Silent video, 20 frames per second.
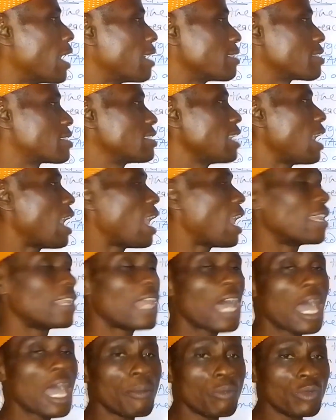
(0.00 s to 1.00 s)
gas
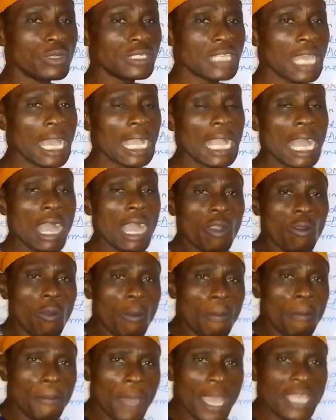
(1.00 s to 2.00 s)
and ammonia can
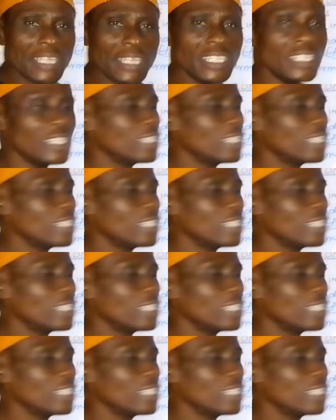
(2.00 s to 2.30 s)
combine